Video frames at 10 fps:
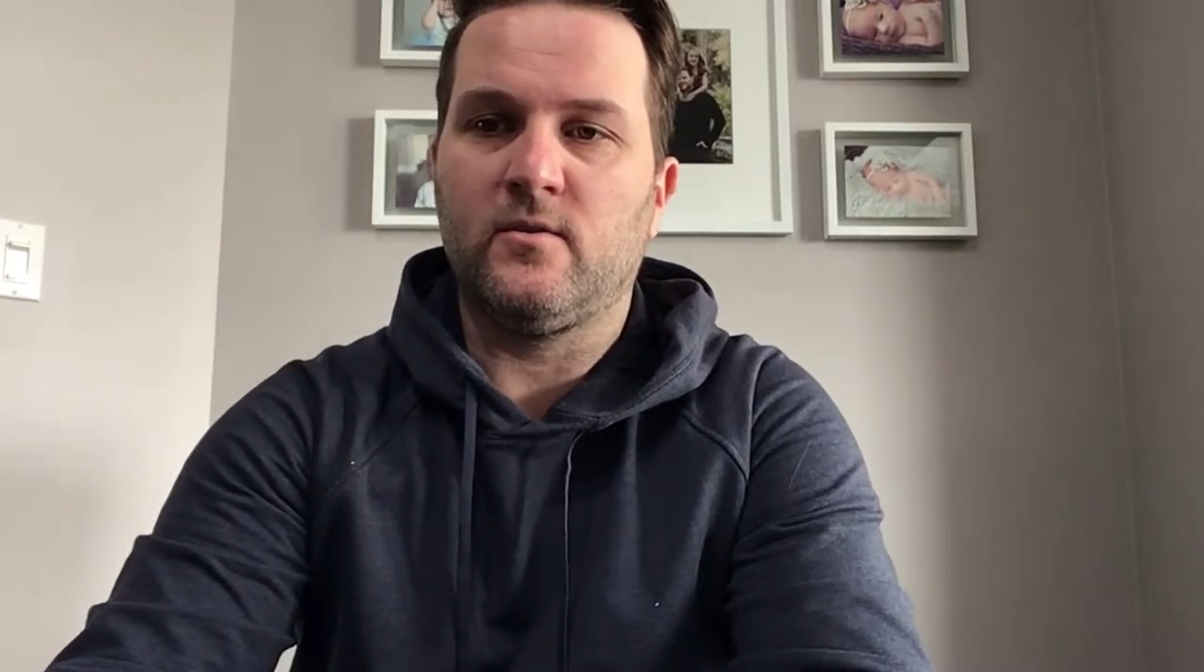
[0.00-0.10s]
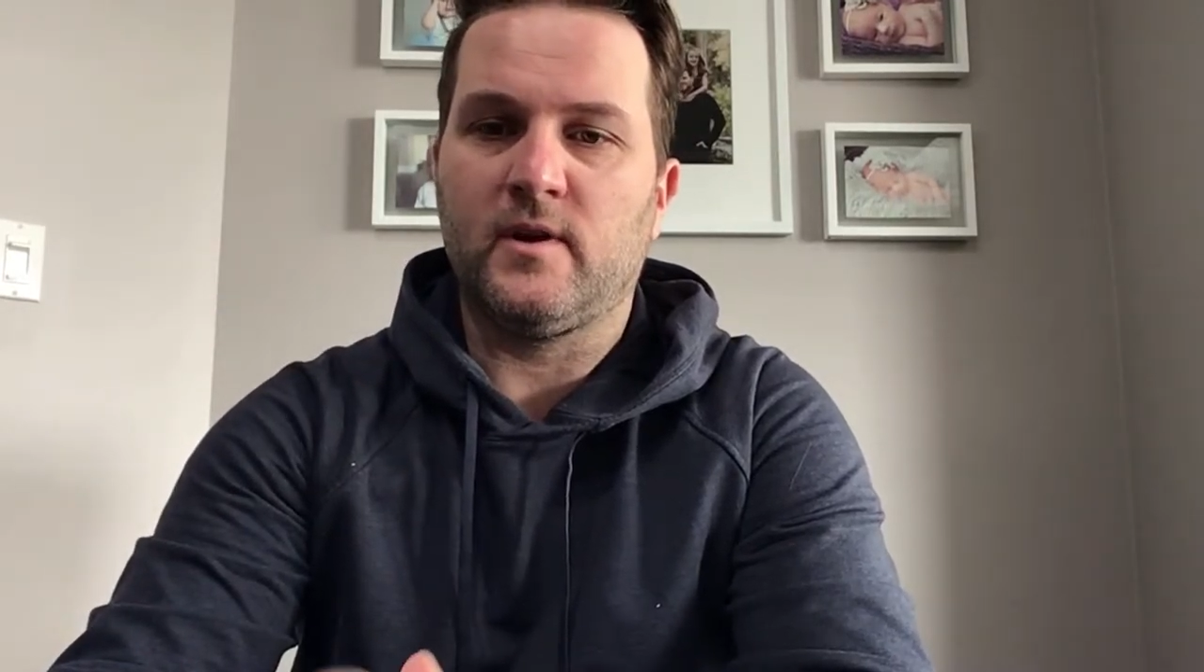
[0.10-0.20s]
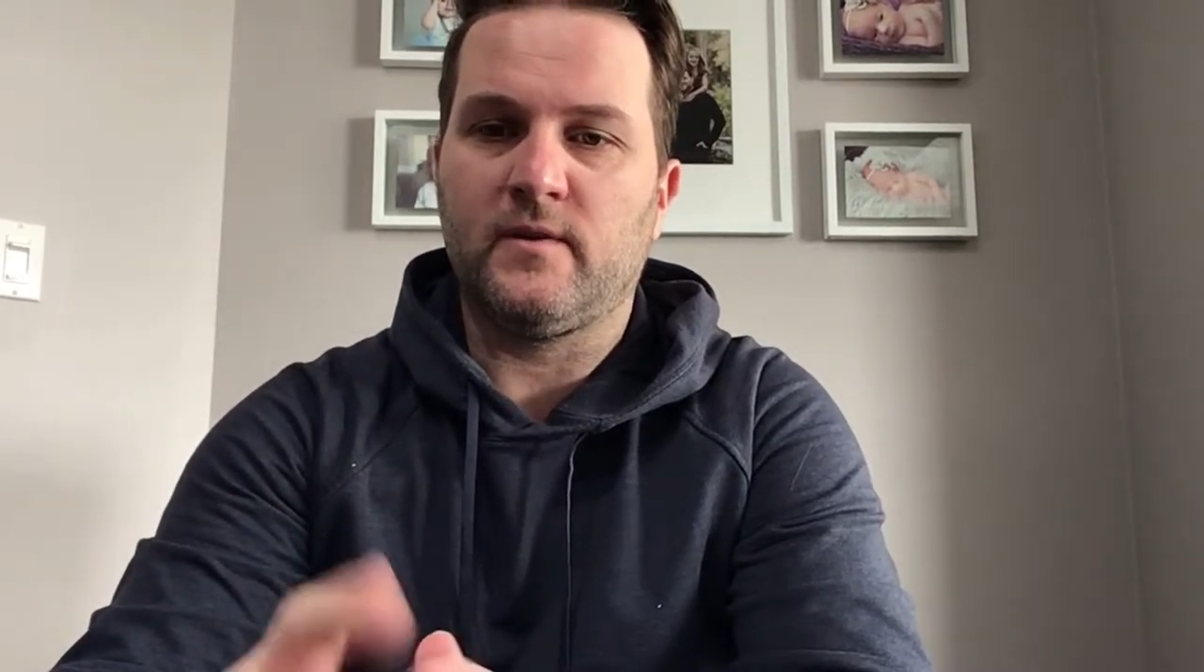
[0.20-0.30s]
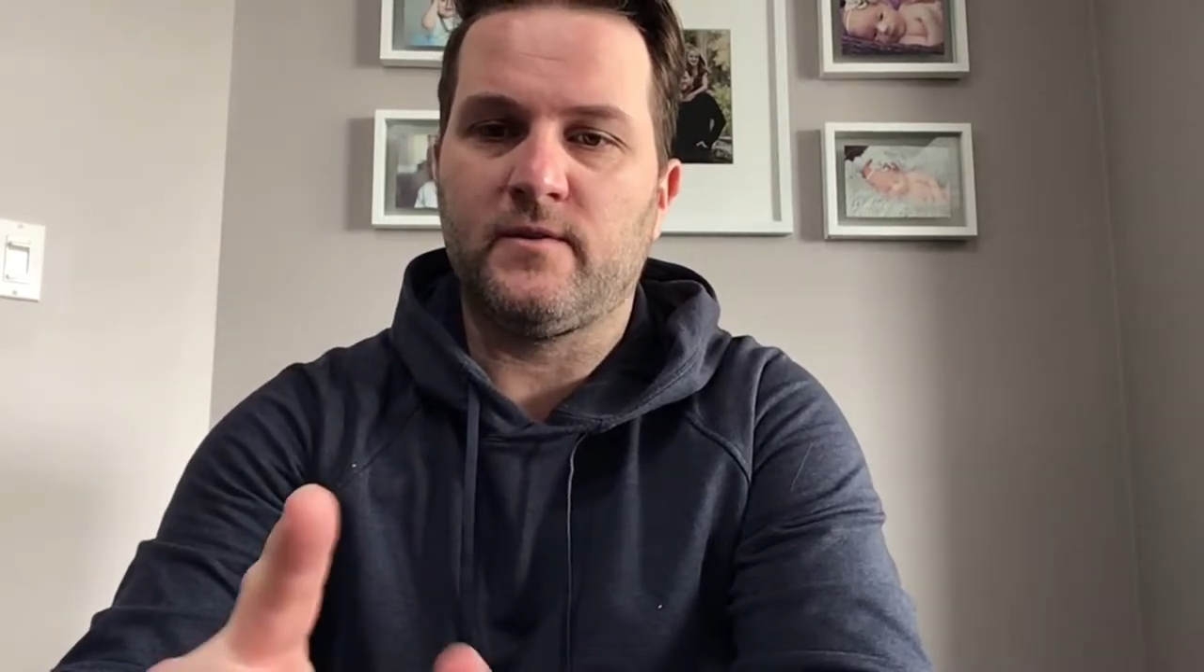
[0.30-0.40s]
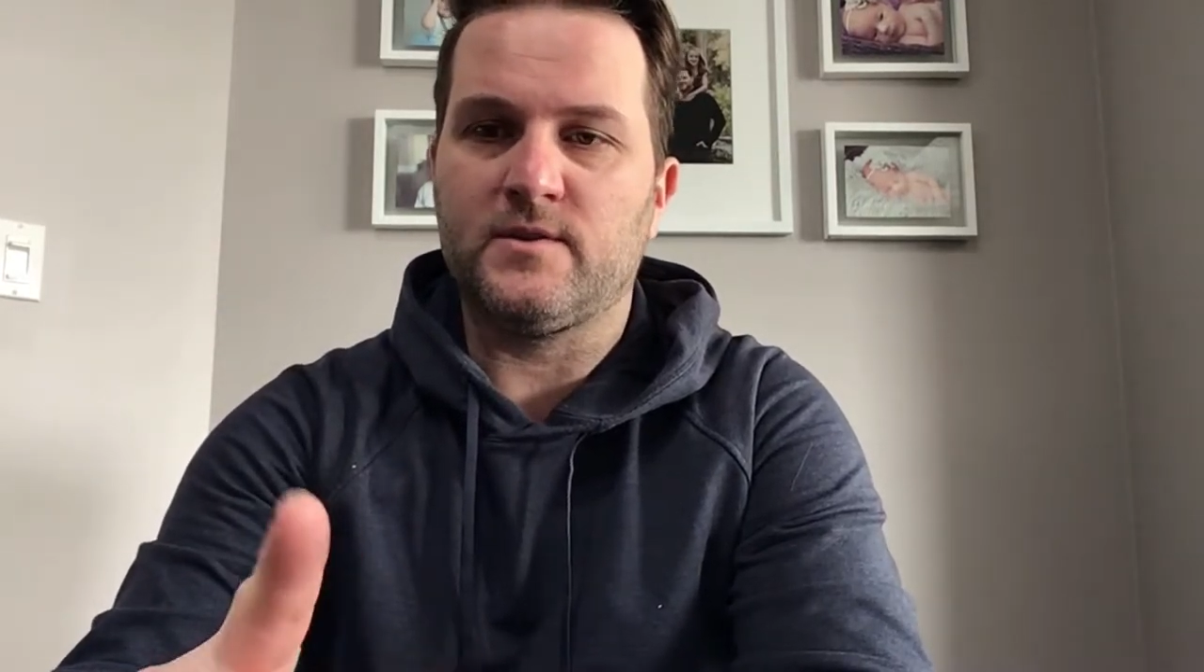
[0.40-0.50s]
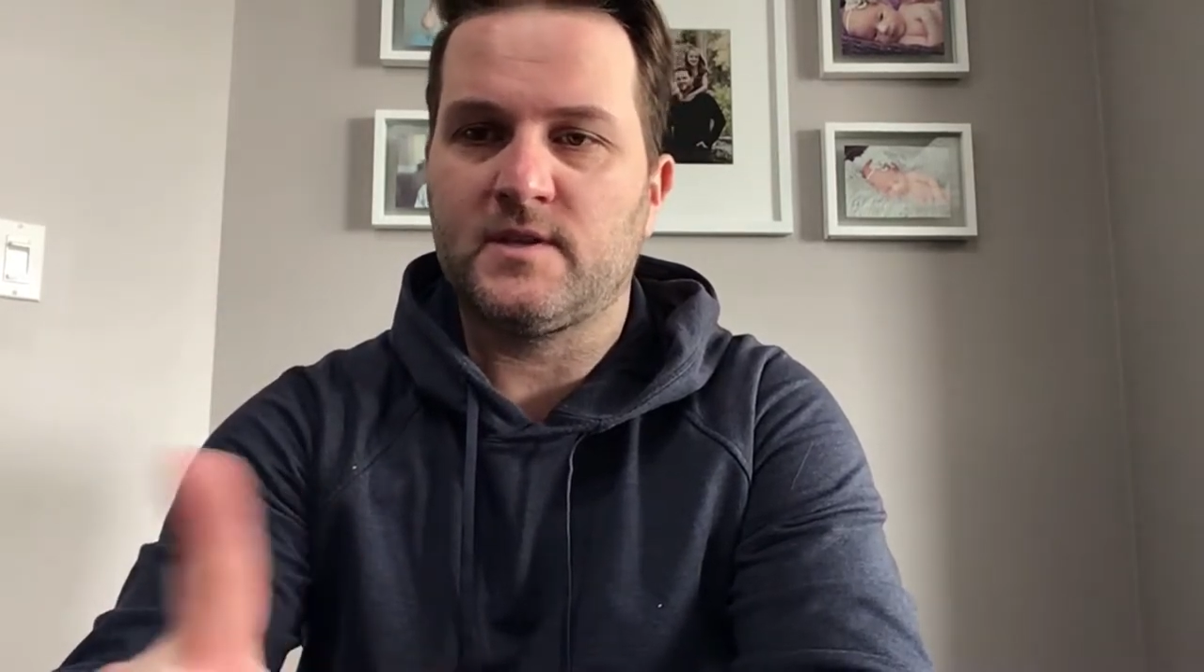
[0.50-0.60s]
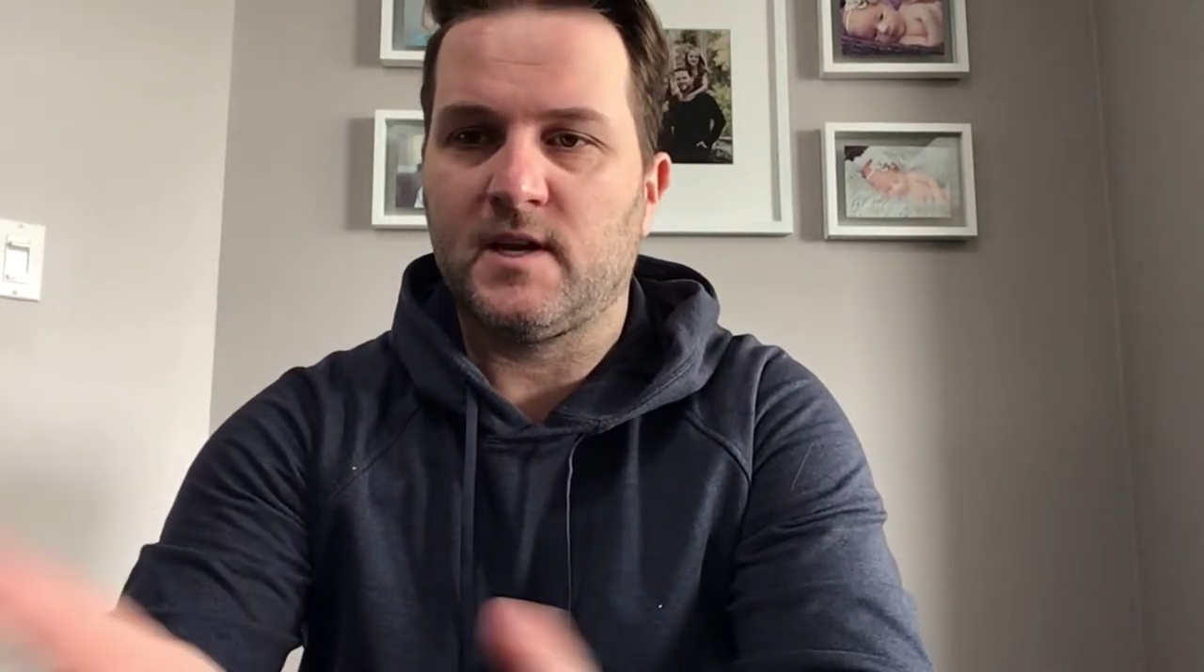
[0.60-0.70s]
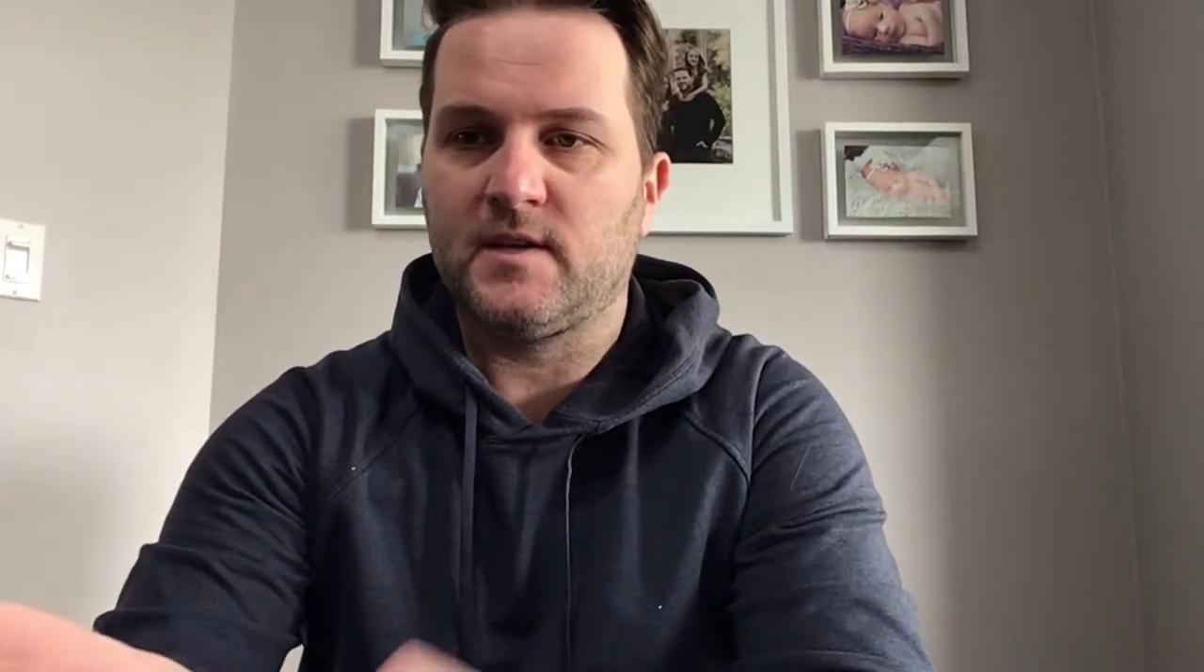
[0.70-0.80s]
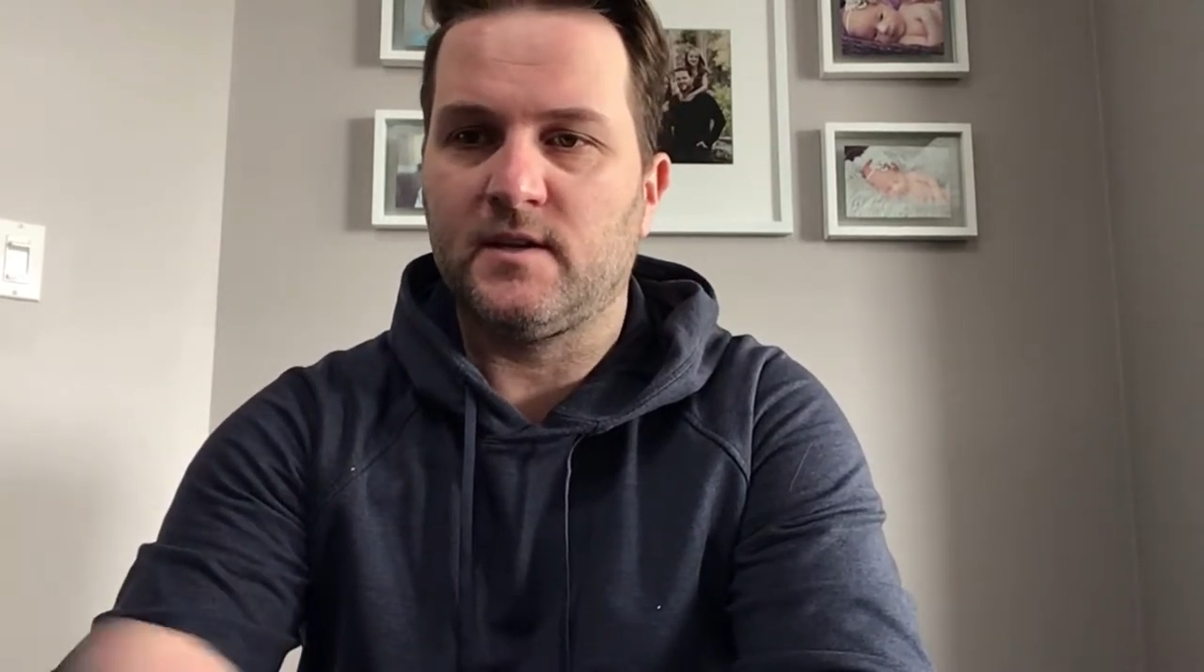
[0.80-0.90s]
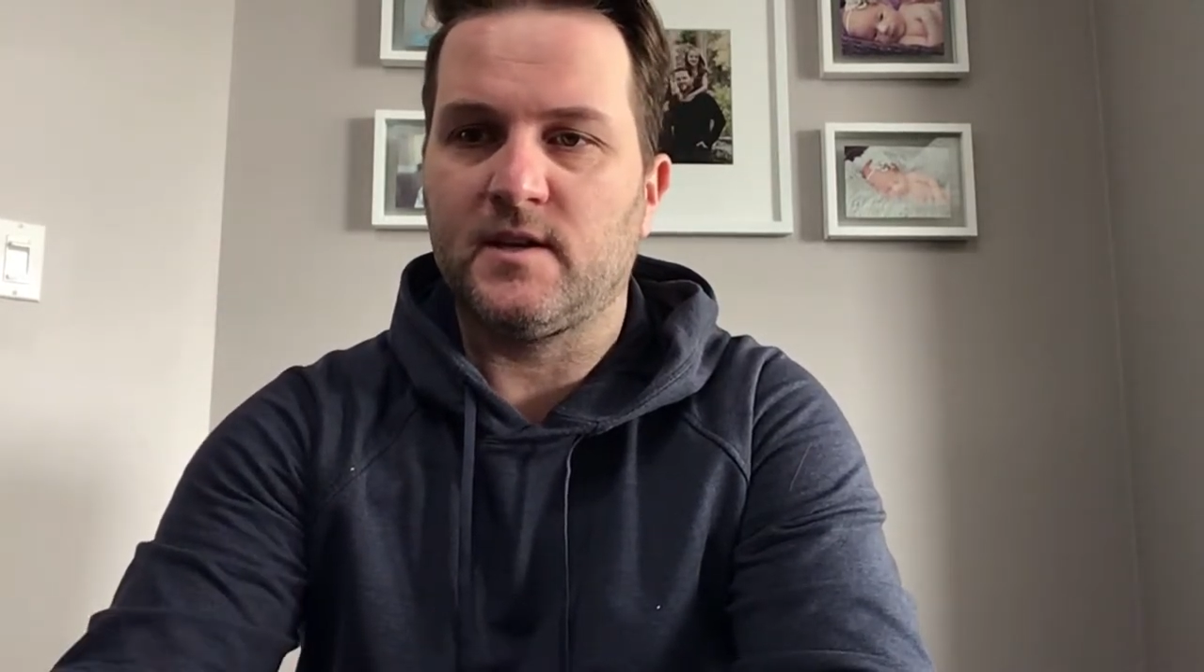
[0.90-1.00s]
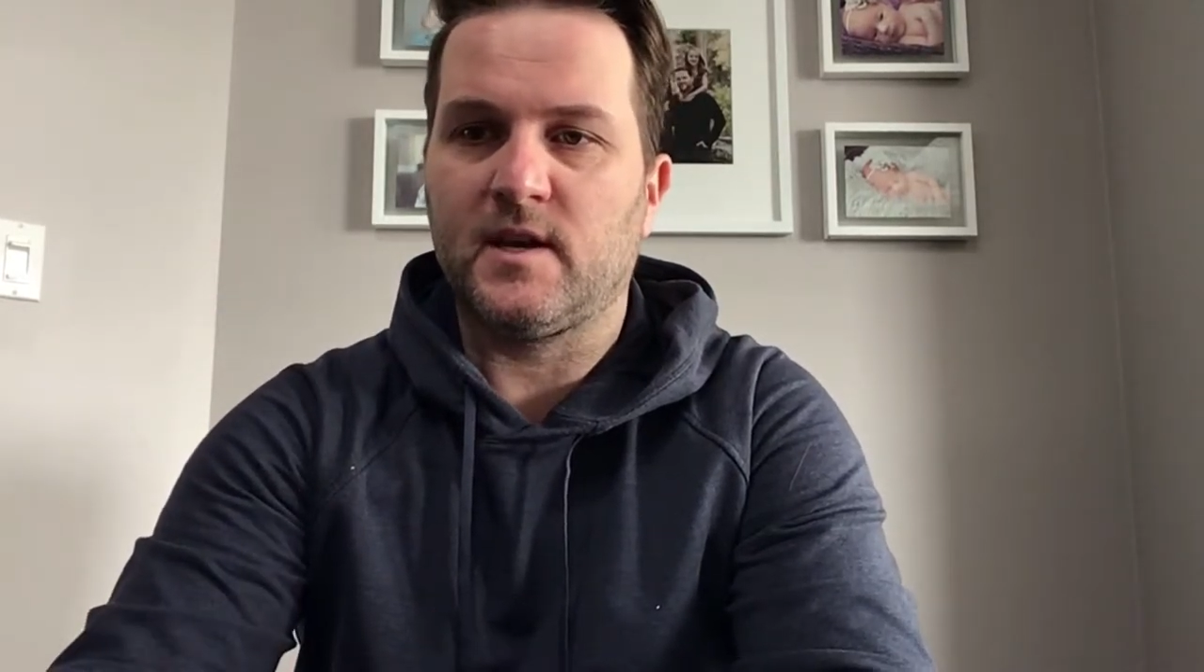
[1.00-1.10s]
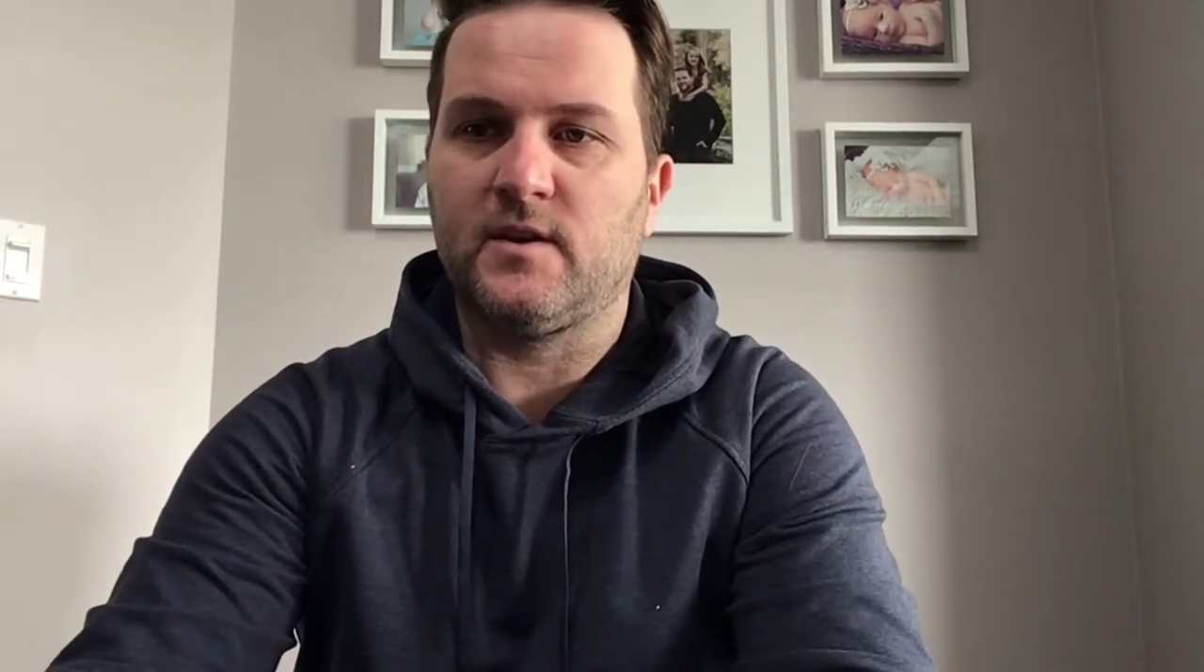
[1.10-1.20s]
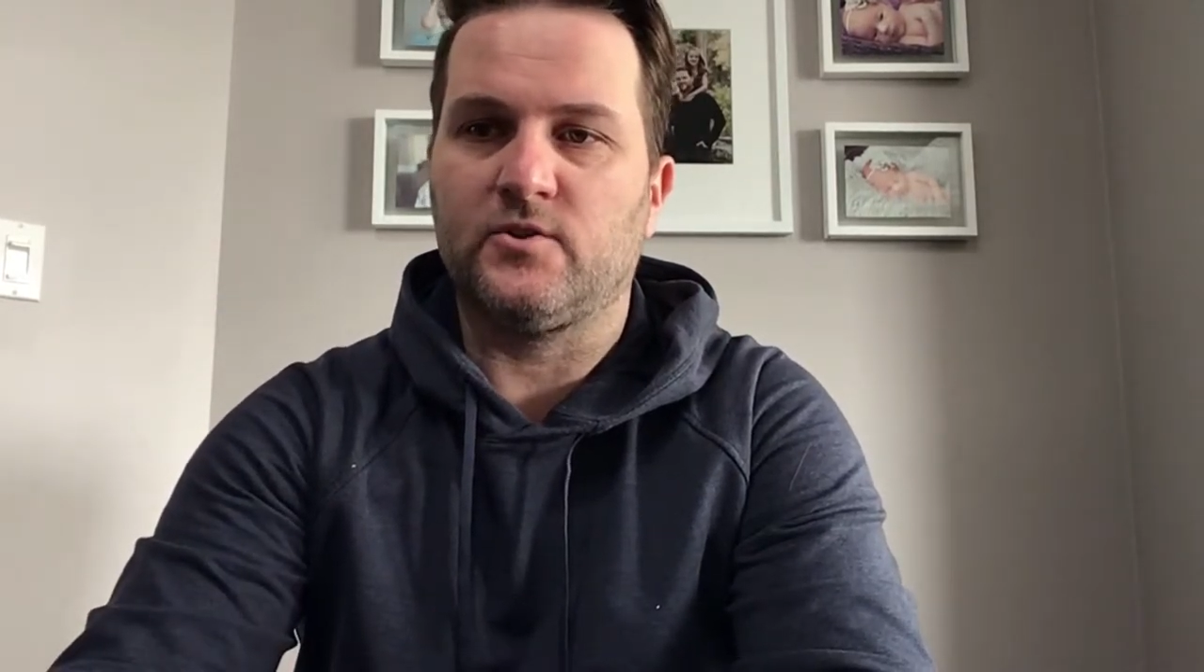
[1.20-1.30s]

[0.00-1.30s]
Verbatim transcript: and if you stay till the end,